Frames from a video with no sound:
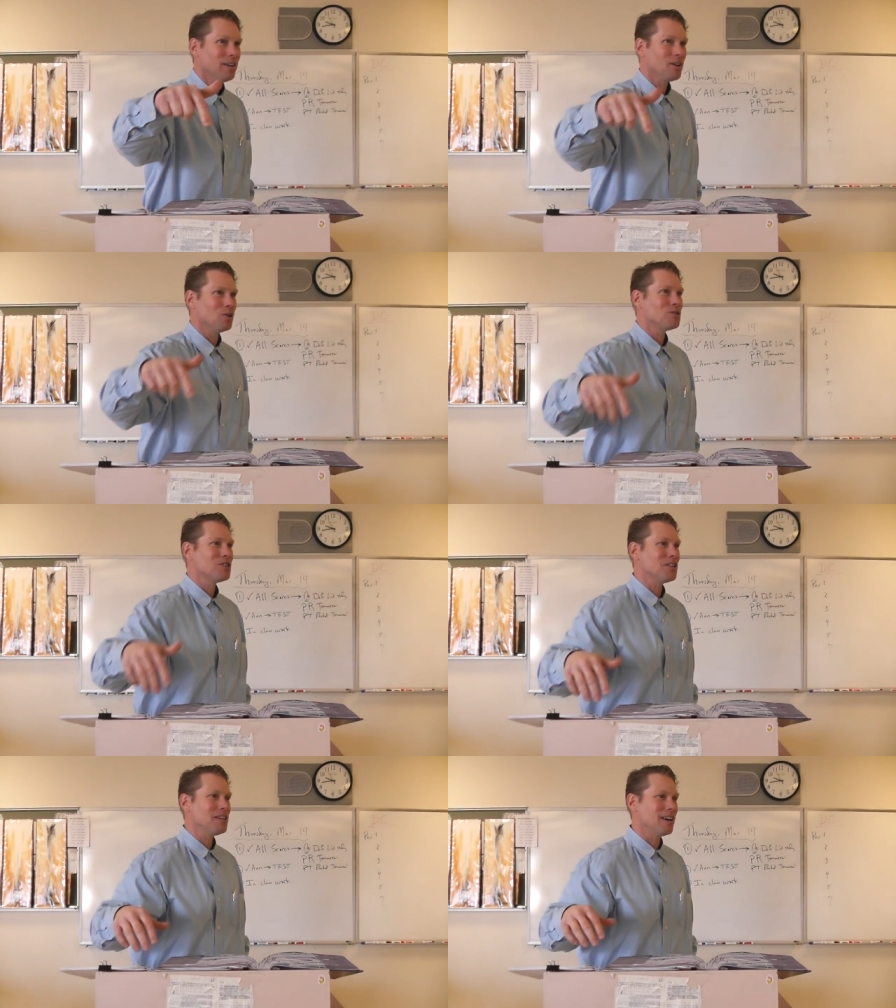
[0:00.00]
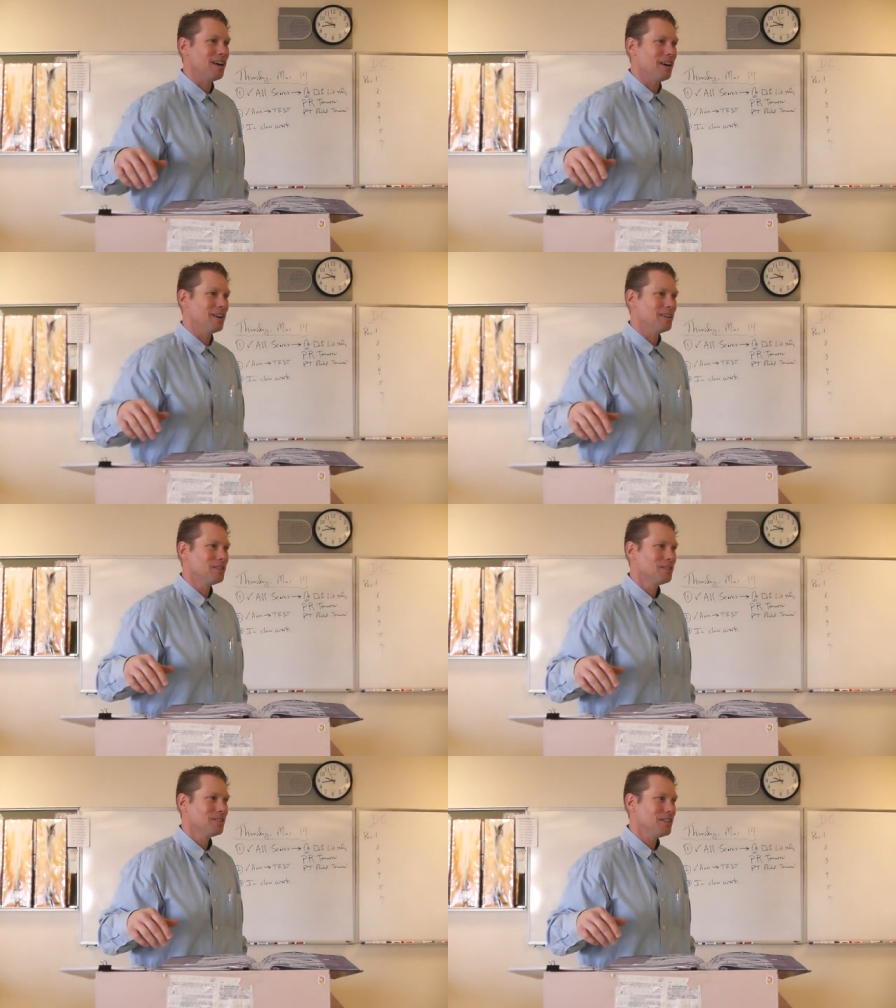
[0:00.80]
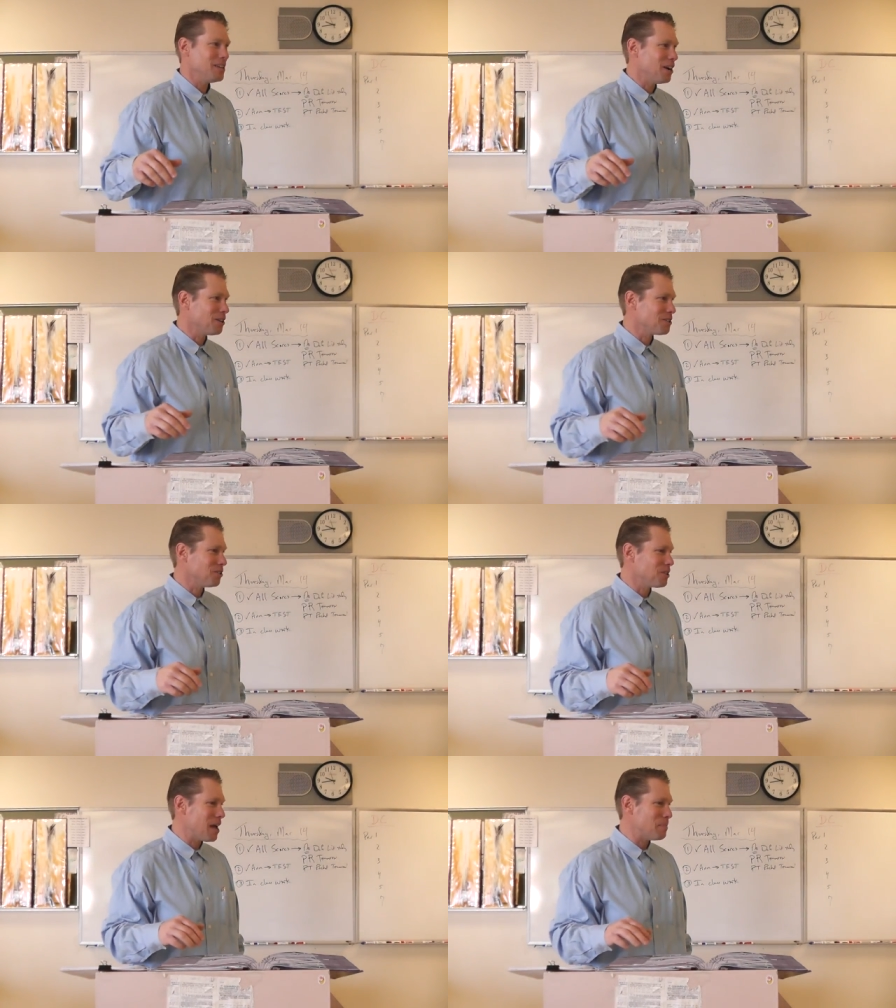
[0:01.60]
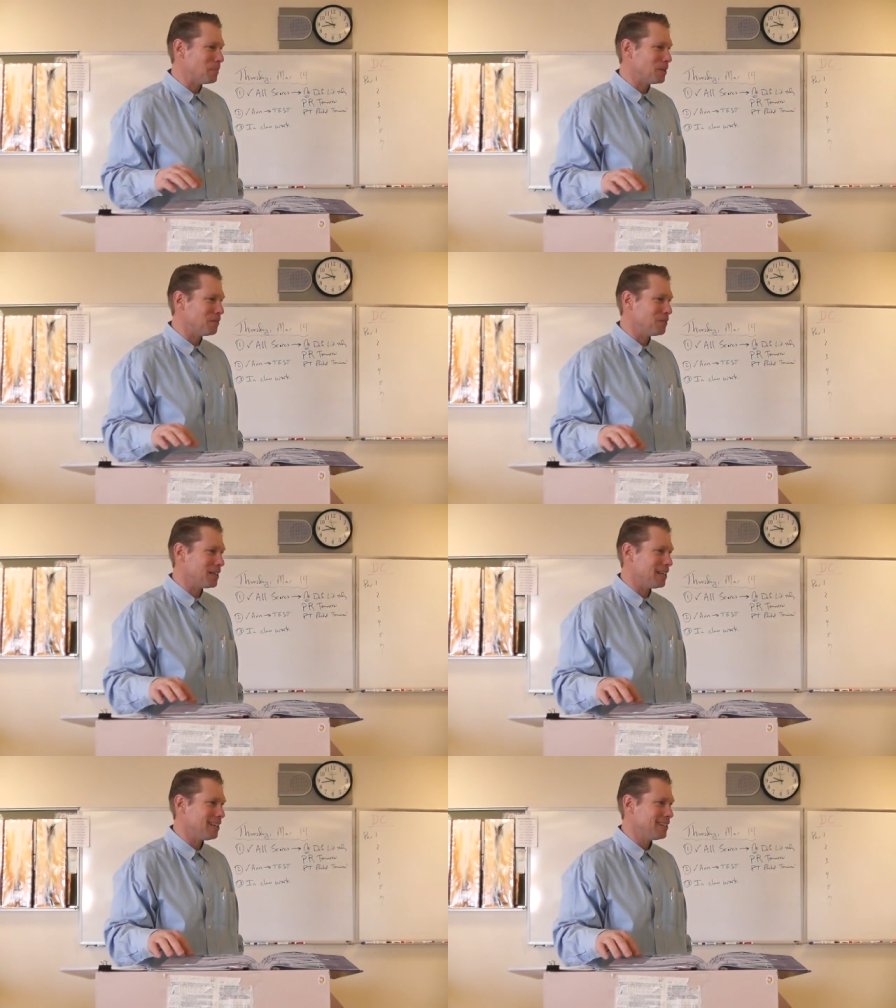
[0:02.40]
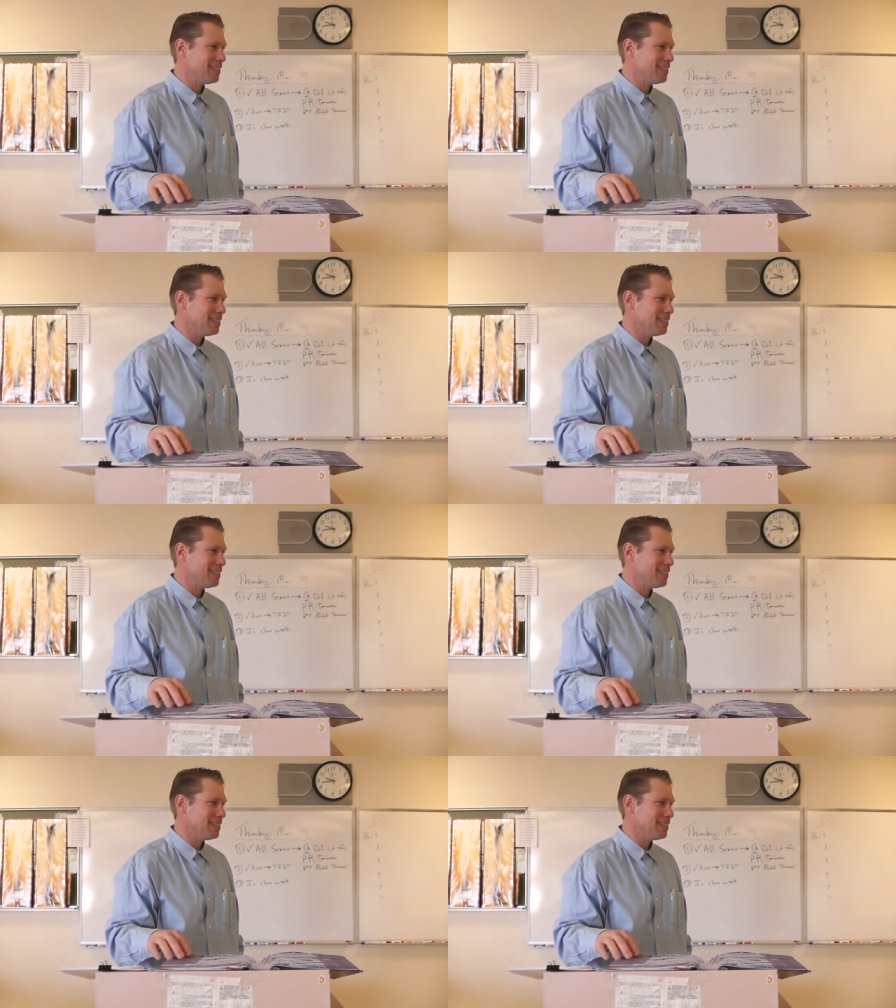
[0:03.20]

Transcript: Goes to the young. The young are still capable of what?